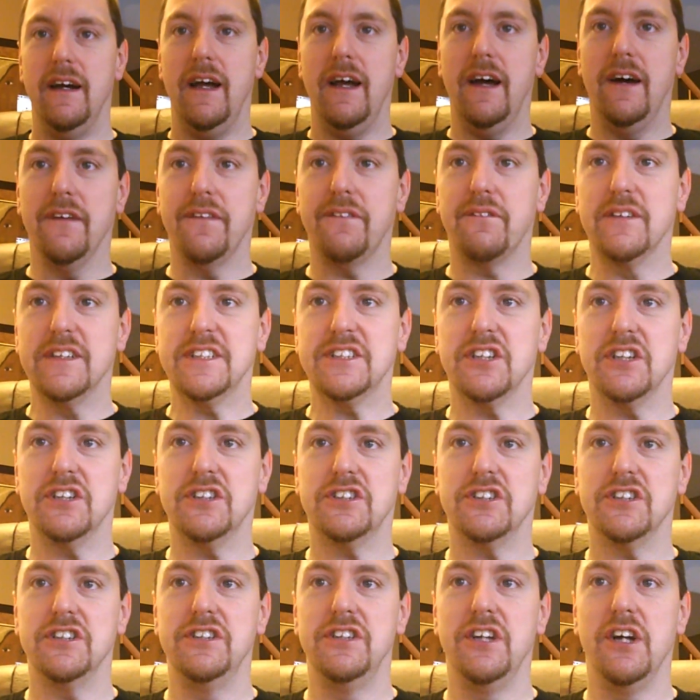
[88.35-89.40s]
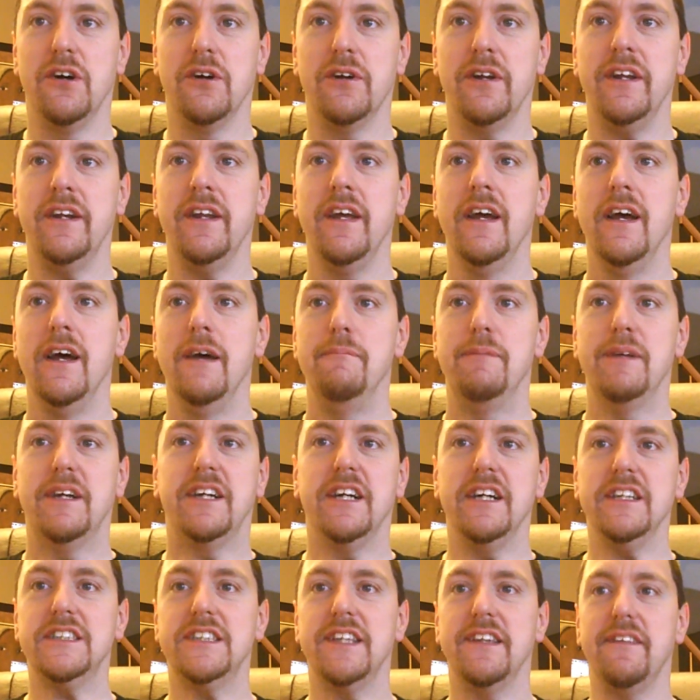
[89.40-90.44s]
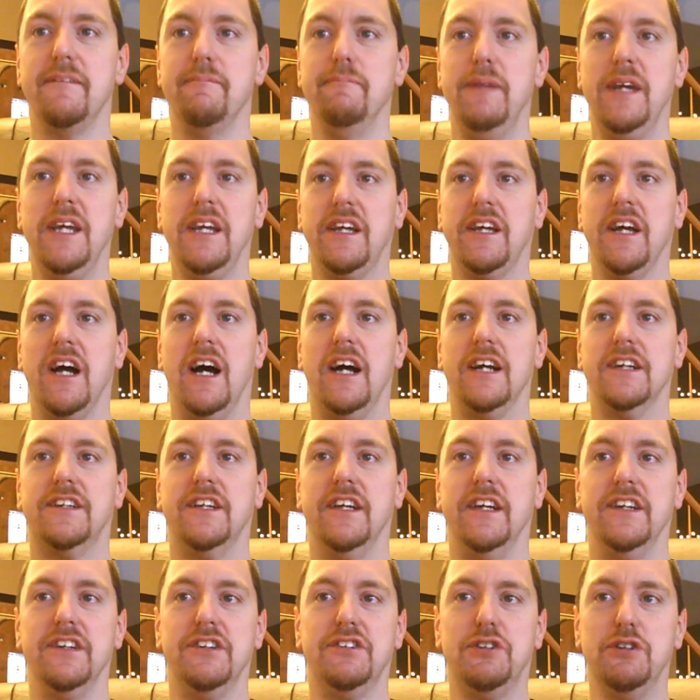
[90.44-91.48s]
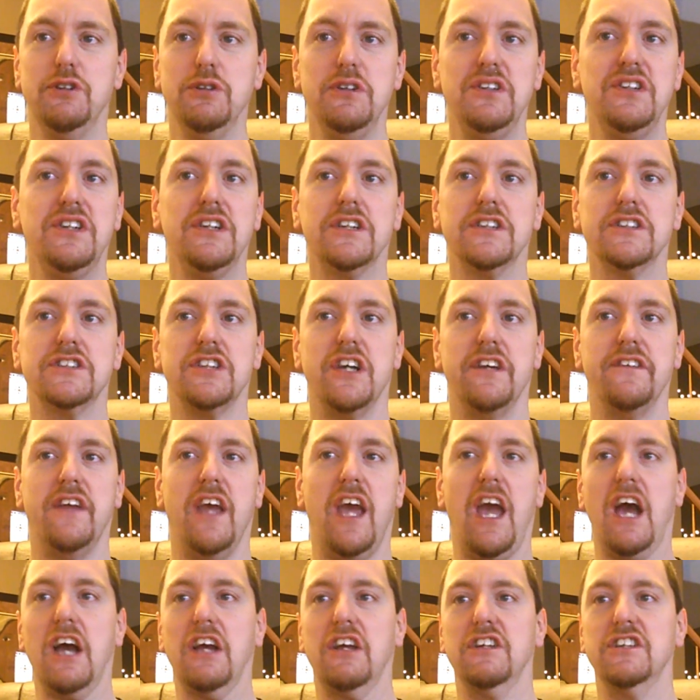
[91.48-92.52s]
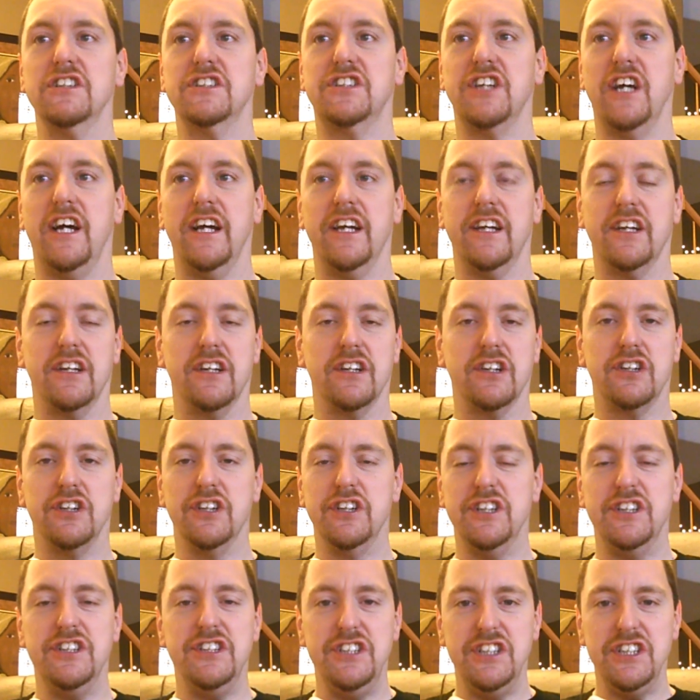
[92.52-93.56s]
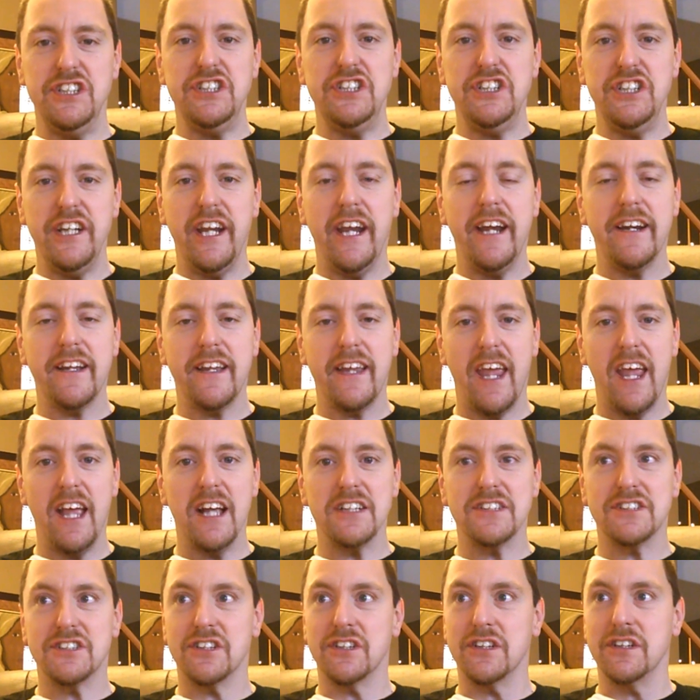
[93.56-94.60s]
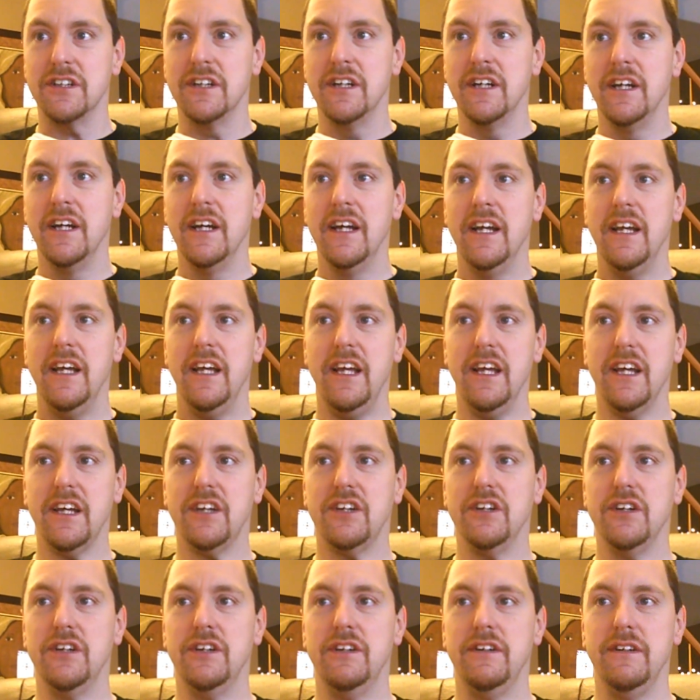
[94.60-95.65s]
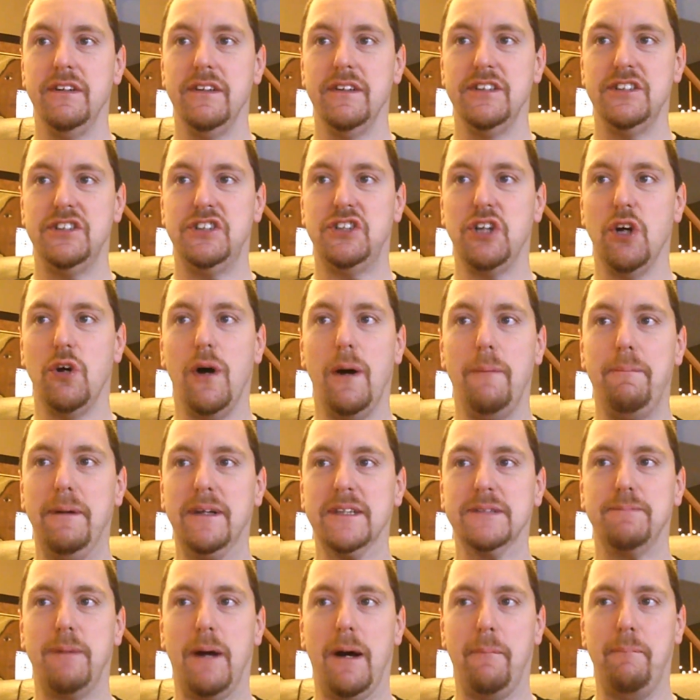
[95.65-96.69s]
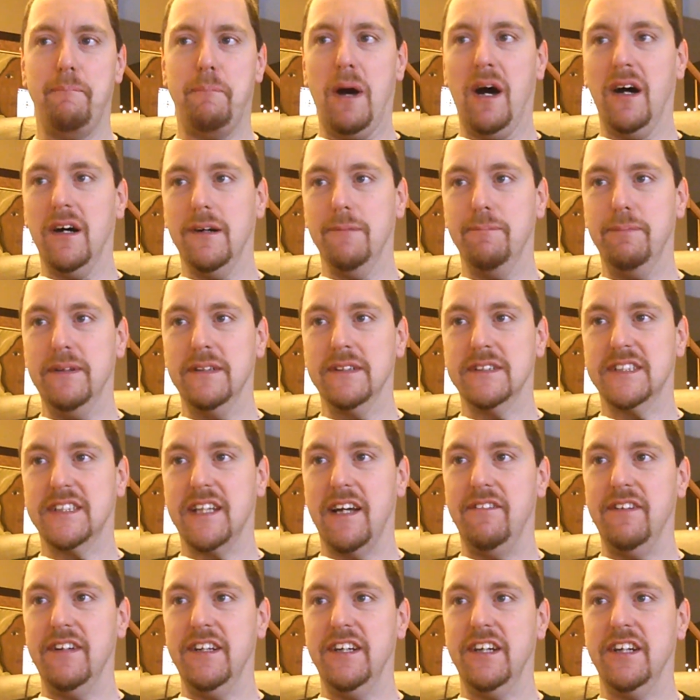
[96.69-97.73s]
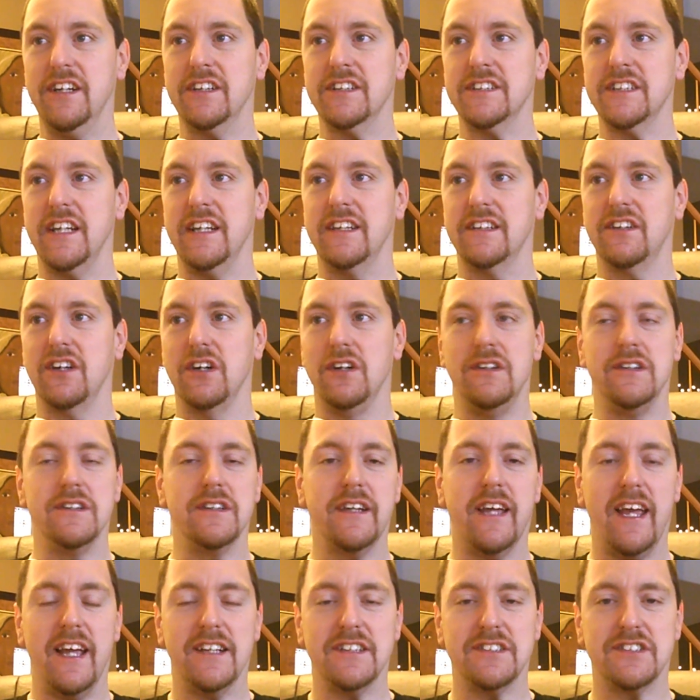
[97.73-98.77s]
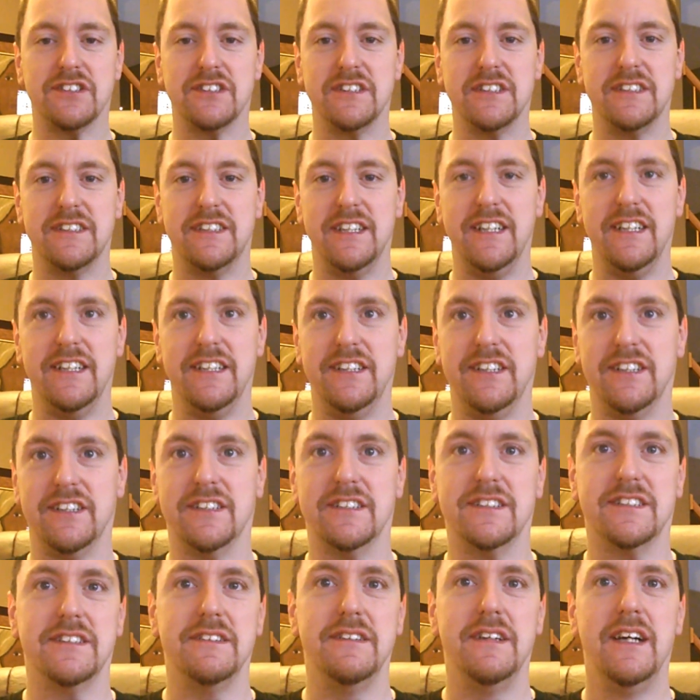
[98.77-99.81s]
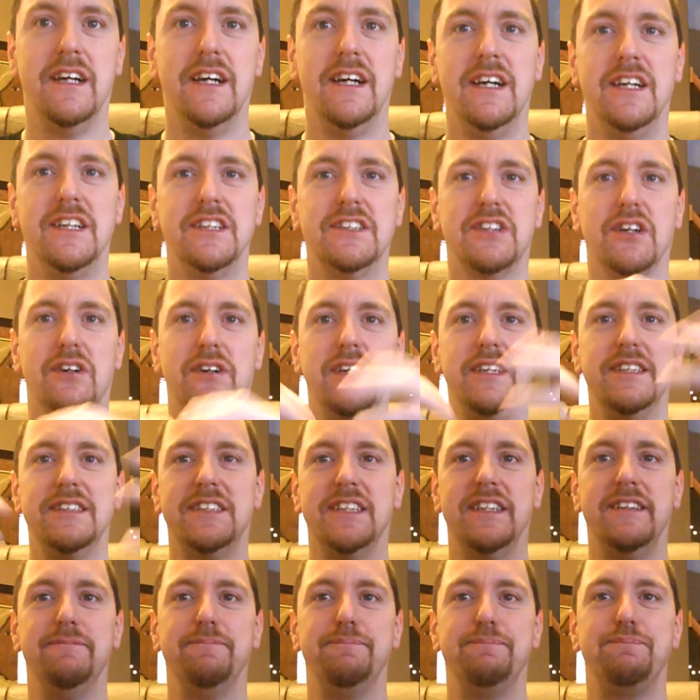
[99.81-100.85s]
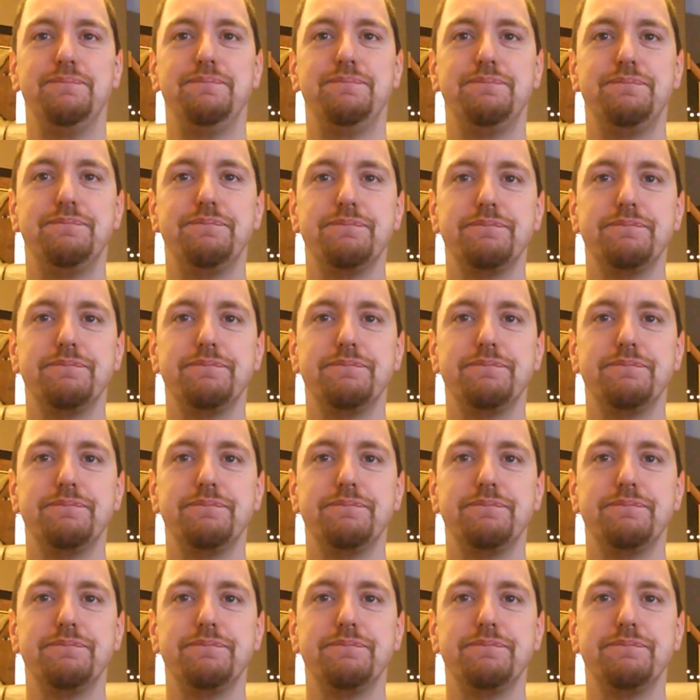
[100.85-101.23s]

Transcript: health researcher noted, because of the meat content, 2 years on the Atkins diet could initiate a cancer. It could show up as a polyp in 7 years and colon cancer in 10 years. So is it